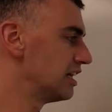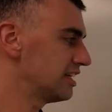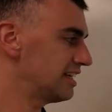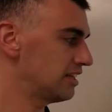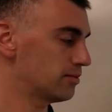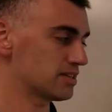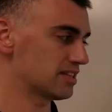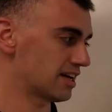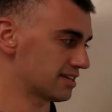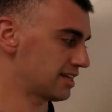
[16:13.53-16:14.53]
Helium is
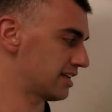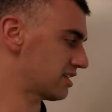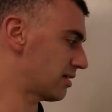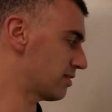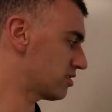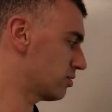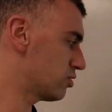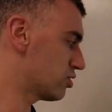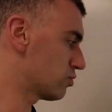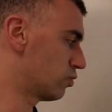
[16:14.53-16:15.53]
not diatomic, so it's
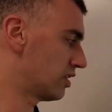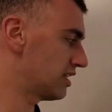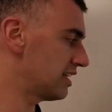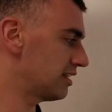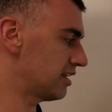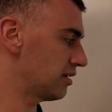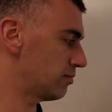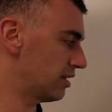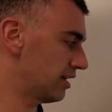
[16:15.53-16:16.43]
just 1 helium,